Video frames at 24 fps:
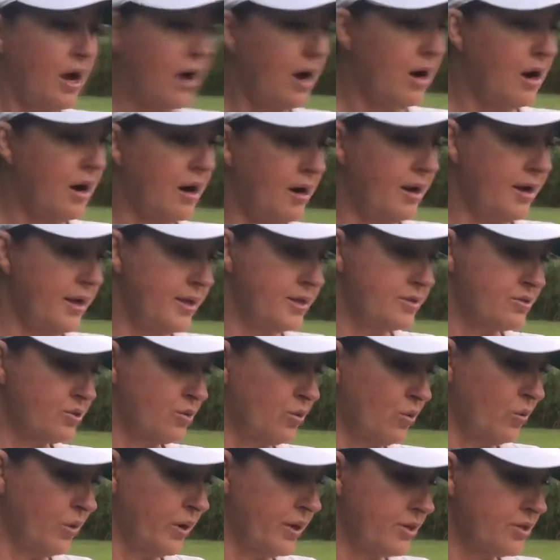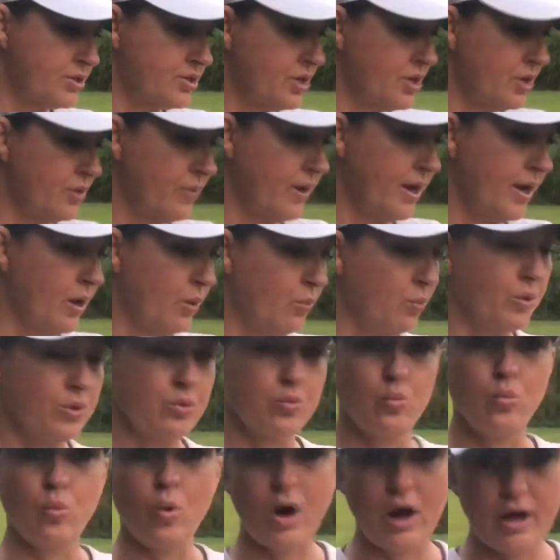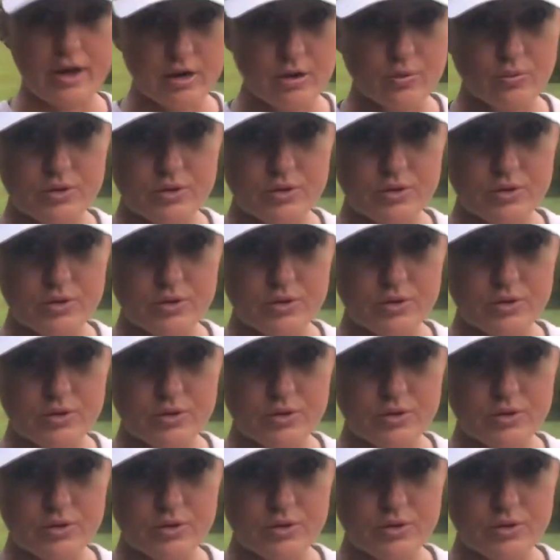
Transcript: It's going to help with water